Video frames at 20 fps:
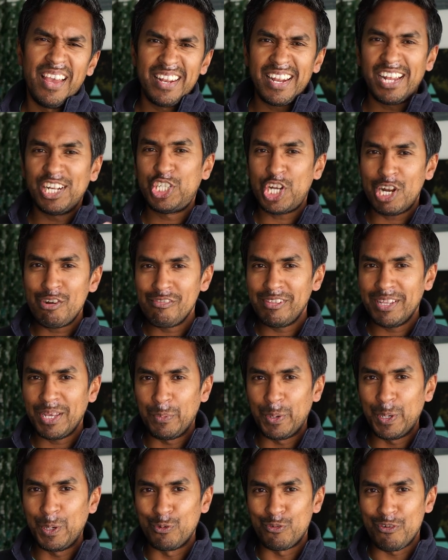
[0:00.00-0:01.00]
Now, generally,
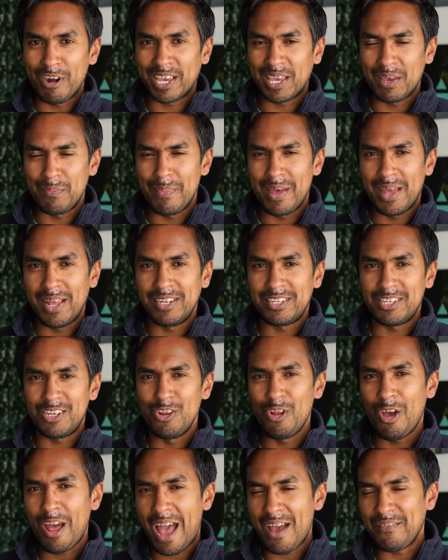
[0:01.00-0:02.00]
we would recommend
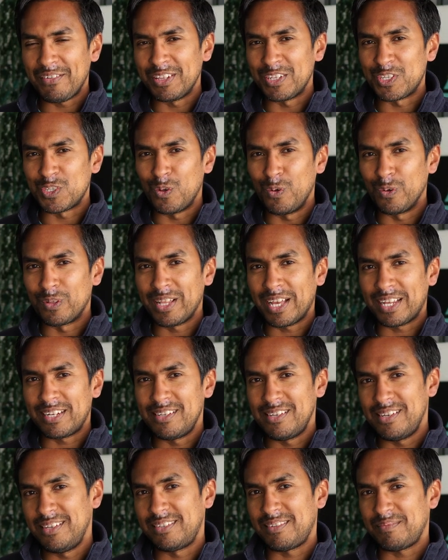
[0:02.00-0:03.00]
not having the solar
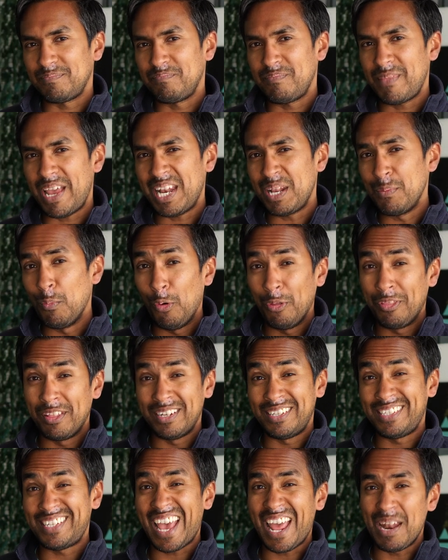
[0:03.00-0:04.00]
collectors any more
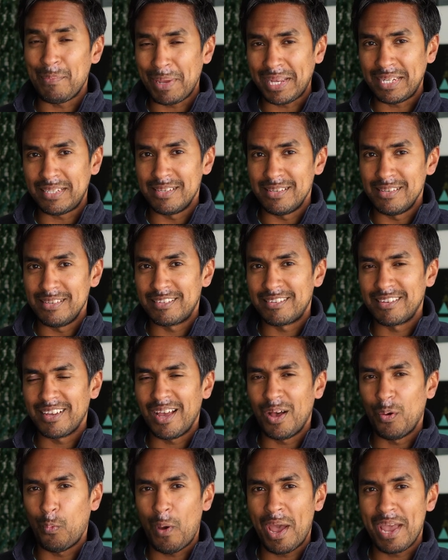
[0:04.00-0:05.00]
than 10 meters
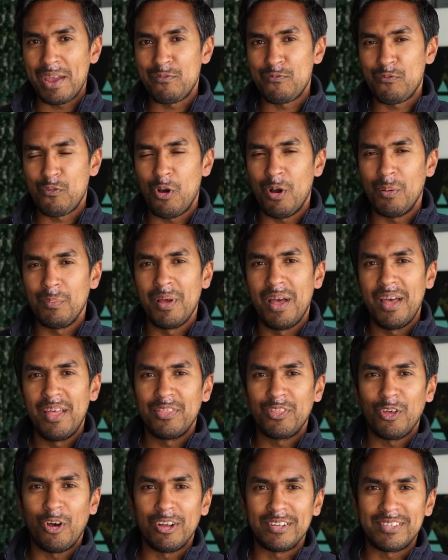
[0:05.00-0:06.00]
away from
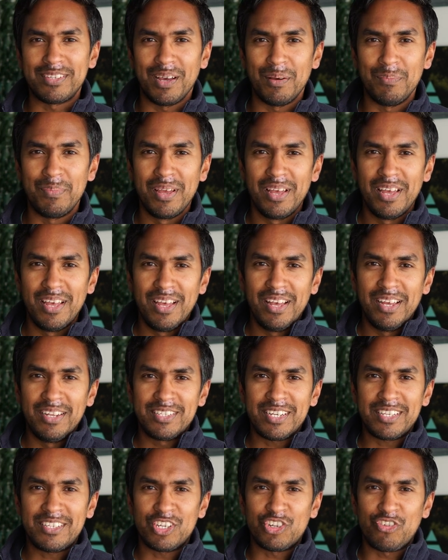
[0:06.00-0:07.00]
the hot tub,
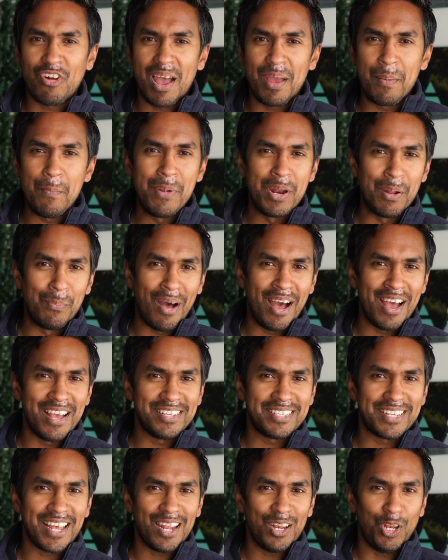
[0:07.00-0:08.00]
just to try and
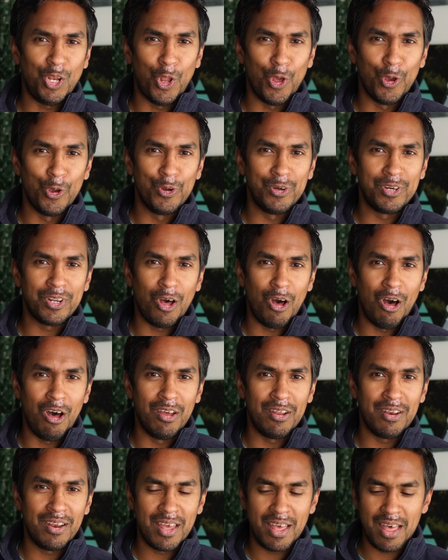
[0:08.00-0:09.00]
minimize that load
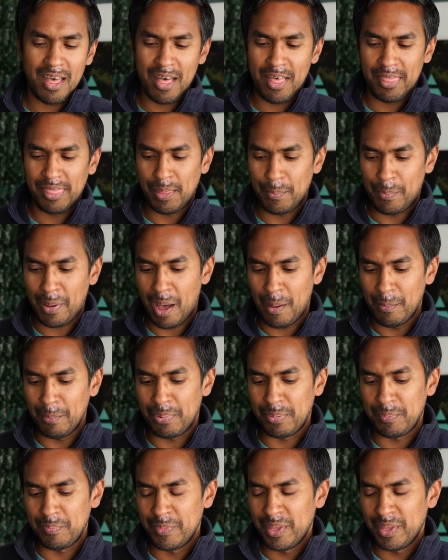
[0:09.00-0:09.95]
on the pump.